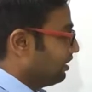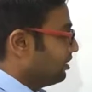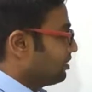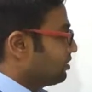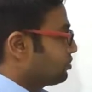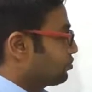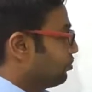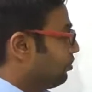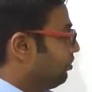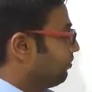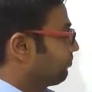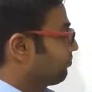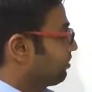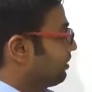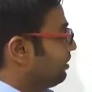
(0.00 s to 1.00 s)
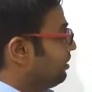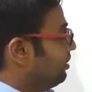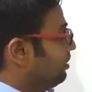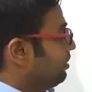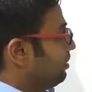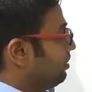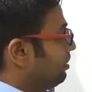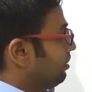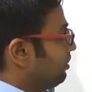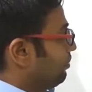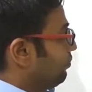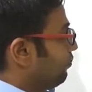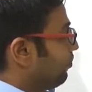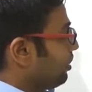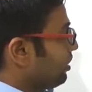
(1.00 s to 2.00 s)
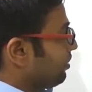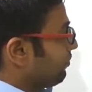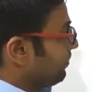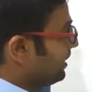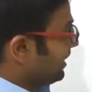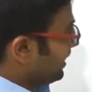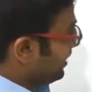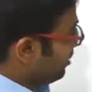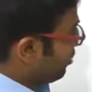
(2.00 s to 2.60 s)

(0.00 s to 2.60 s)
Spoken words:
So what we can